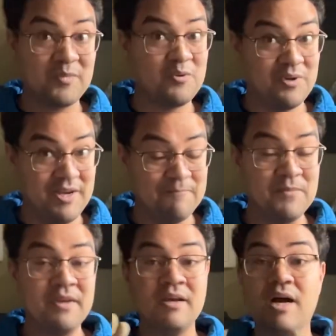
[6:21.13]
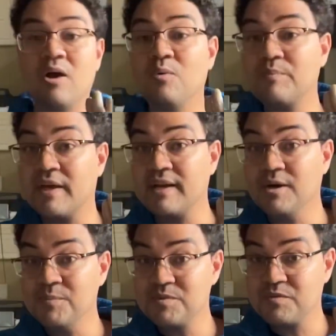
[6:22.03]
Okay? I hope that
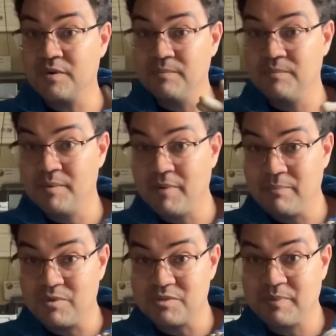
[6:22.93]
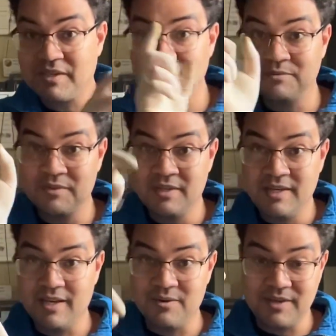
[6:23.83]
helps from my perspective,
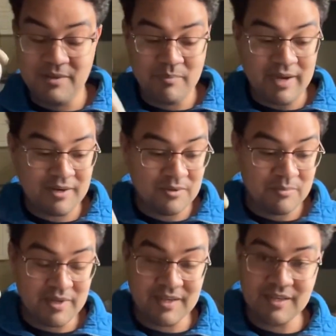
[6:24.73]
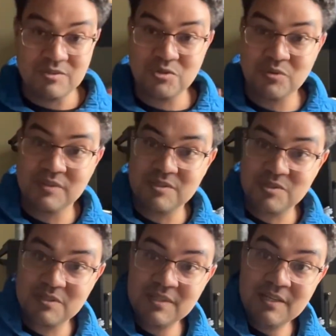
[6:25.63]
and I'll get back on making sure this
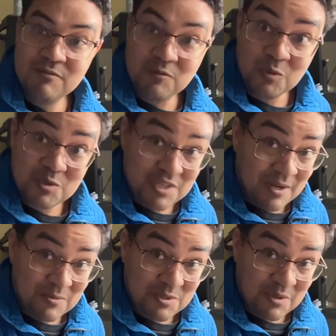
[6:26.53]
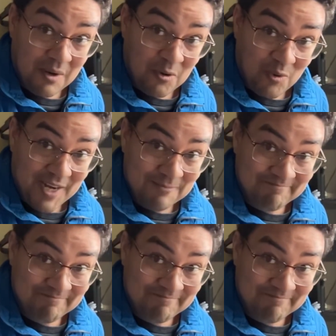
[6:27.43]
flute sounds great.